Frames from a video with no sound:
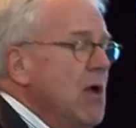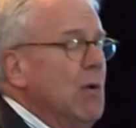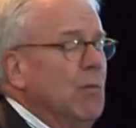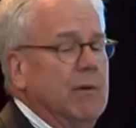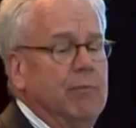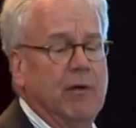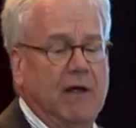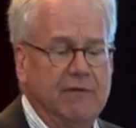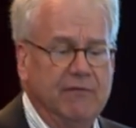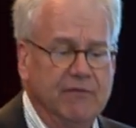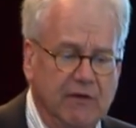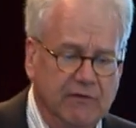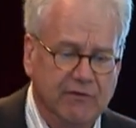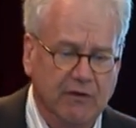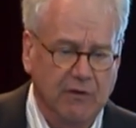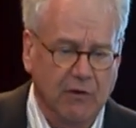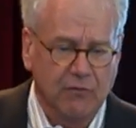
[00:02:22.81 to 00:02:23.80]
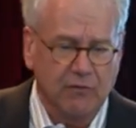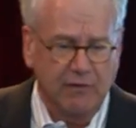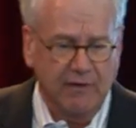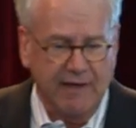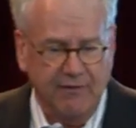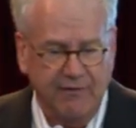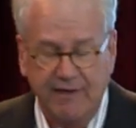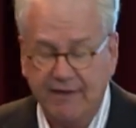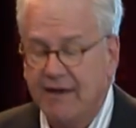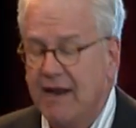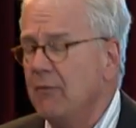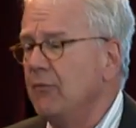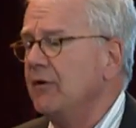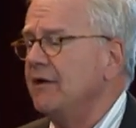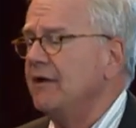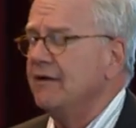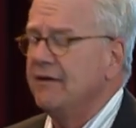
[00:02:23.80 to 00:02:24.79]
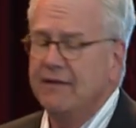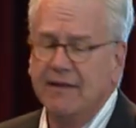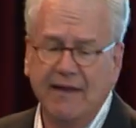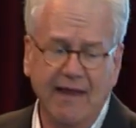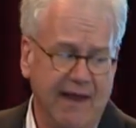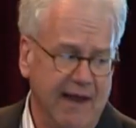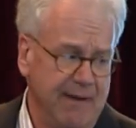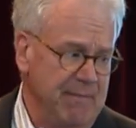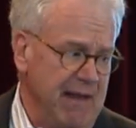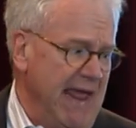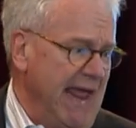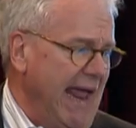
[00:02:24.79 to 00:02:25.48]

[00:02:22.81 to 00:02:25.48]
we brought the, the, local area network into the game,